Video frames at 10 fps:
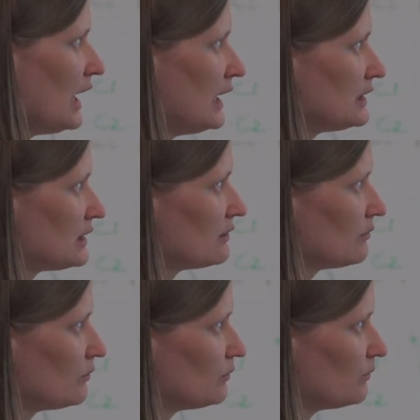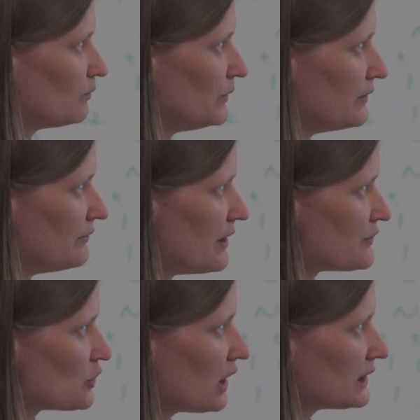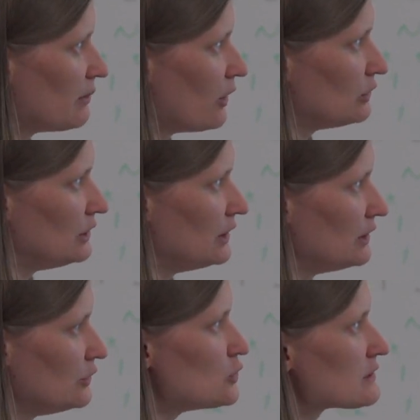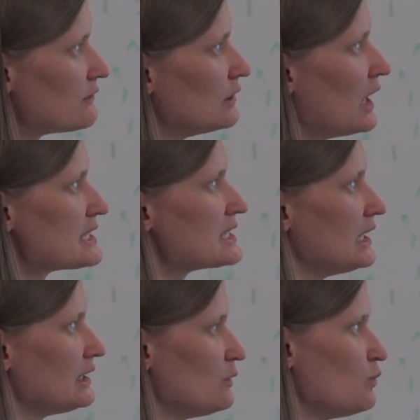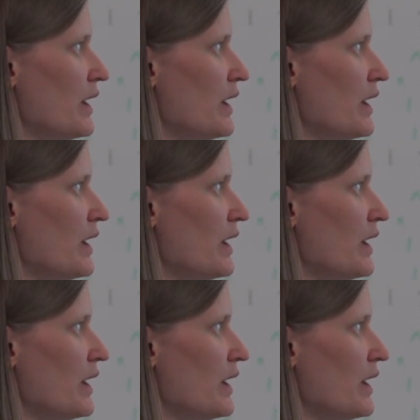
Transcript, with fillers: And we have talked about the usefulness and the